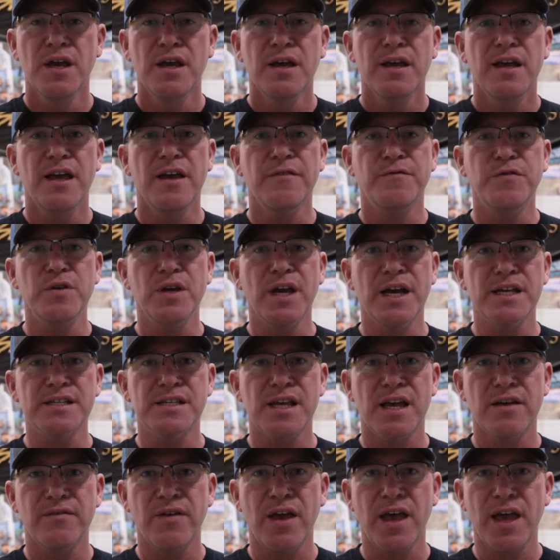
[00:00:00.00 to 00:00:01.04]
If you guys
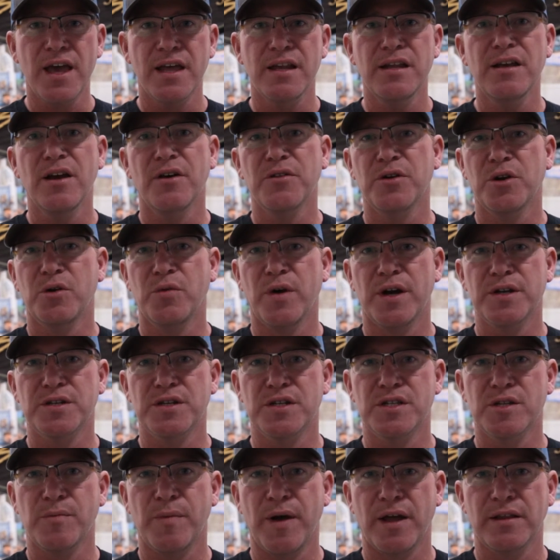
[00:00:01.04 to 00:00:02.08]
have any other
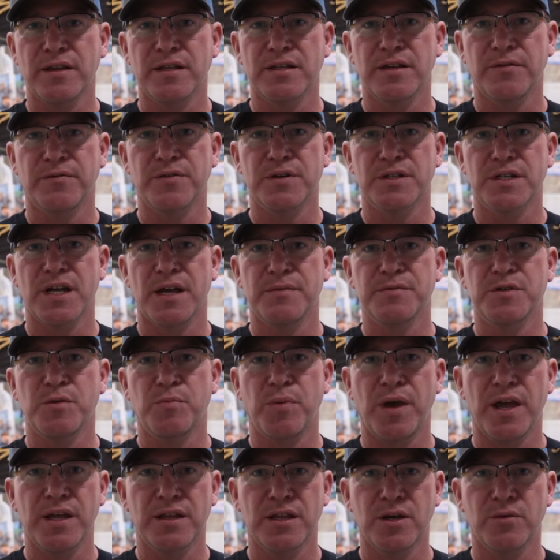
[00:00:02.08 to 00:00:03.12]
questions about the different types of
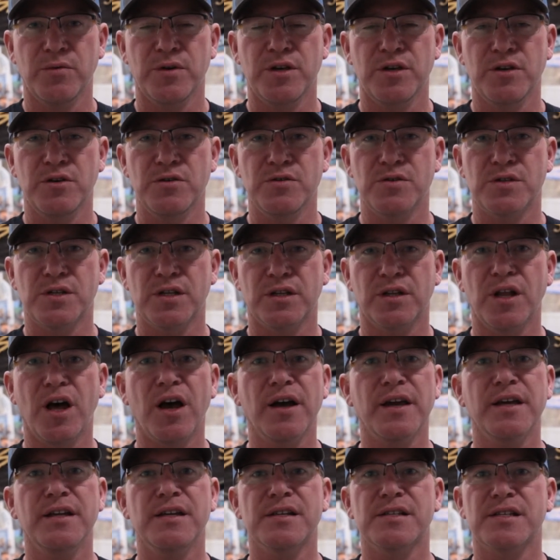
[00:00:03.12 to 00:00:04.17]
paint that we use,
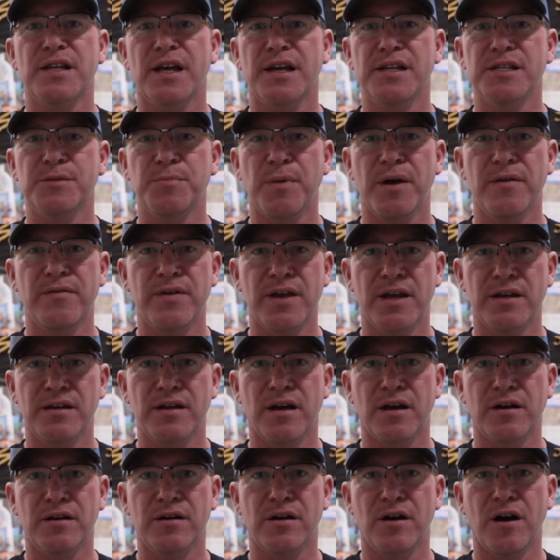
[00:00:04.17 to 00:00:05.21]
log into
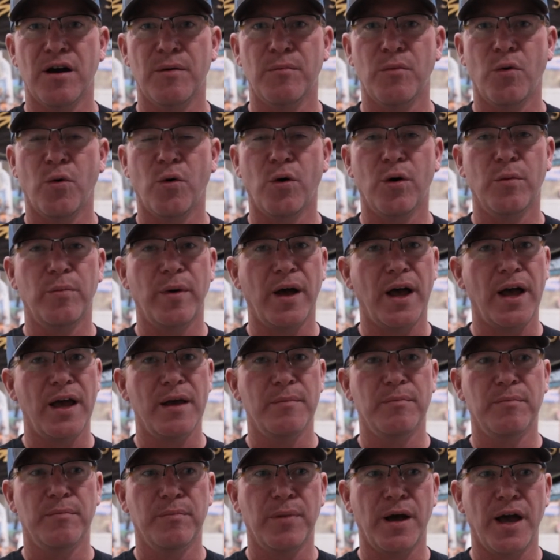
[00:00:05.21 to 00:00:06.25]
signsbyvan.com, or
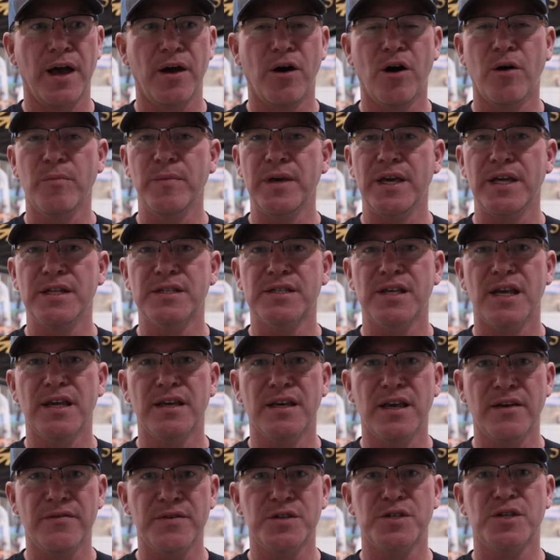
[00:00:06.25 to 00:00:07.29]
by all means,
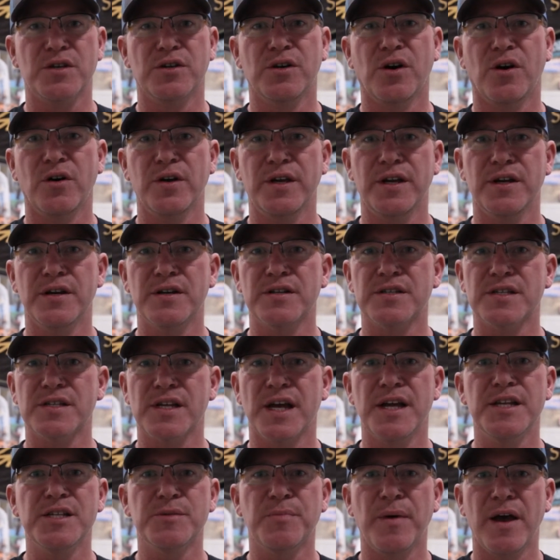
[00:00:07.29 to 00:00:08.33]
give us a call here at
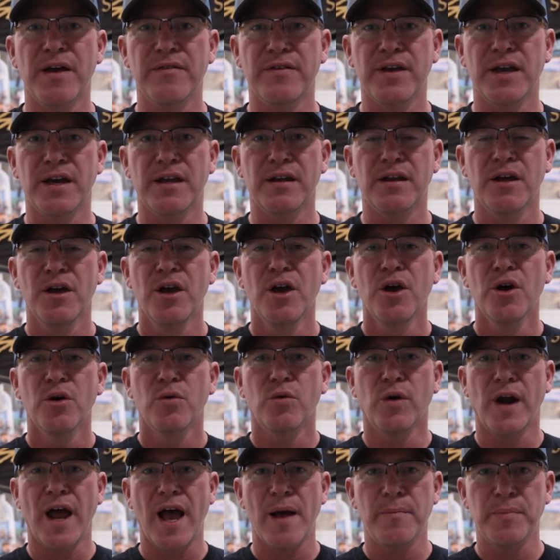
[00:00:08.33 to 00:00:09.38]
Signs by Van.
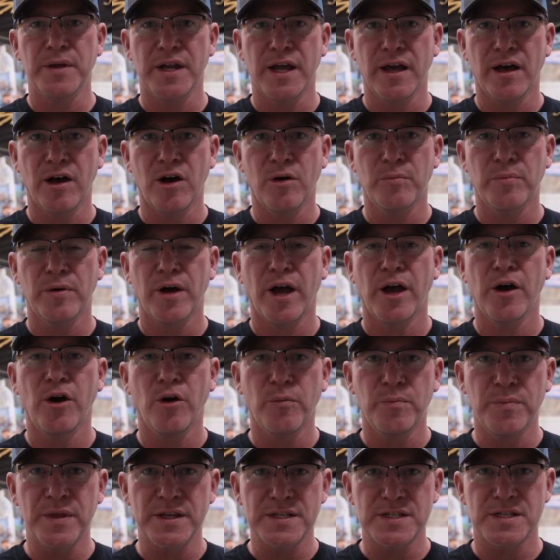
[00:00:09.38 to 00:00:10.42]
We're happy to help. I
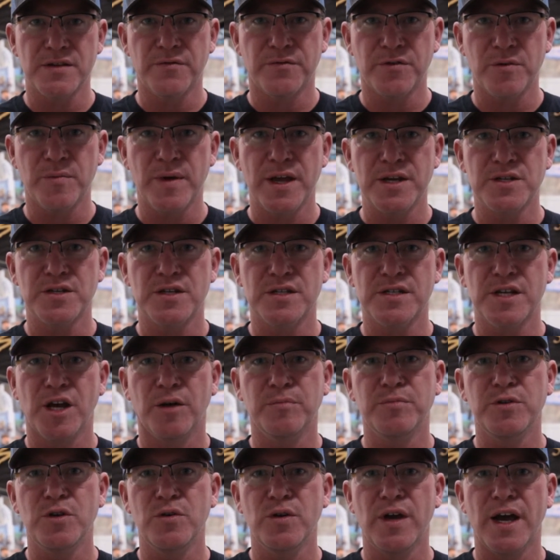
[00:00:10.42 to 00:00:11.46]
hope this information's
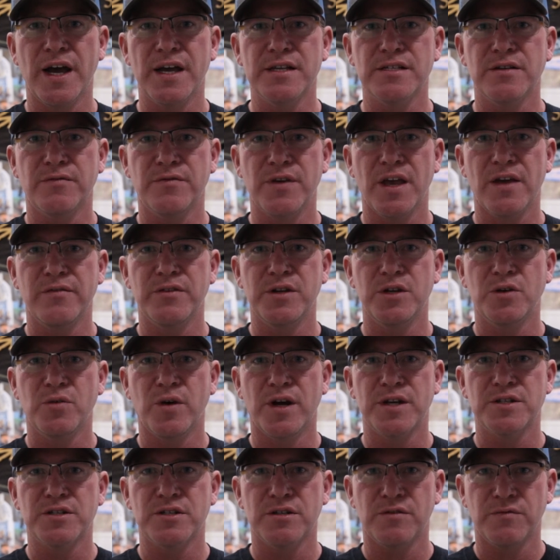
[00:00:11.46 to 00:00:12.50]
helped you guys. If you have any
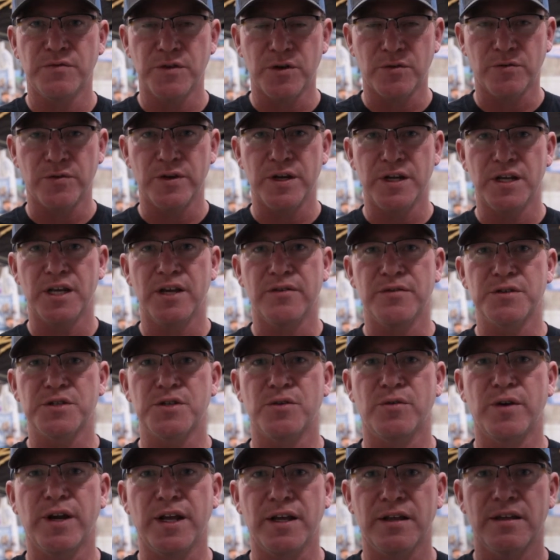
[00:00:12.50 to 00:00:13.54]
questions, feel free to give us
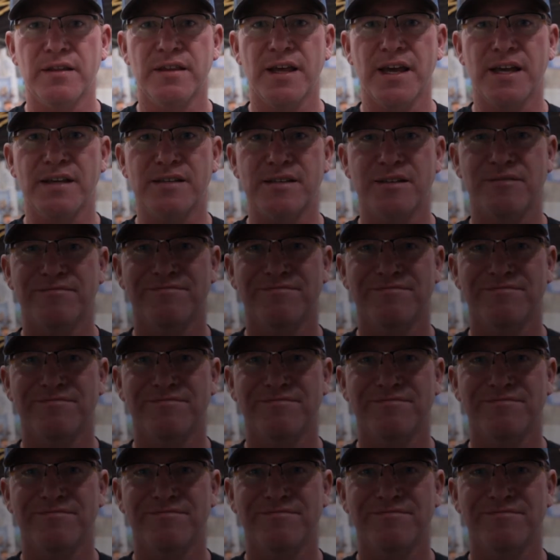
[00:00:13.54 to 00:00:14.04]
a ring. Thanks.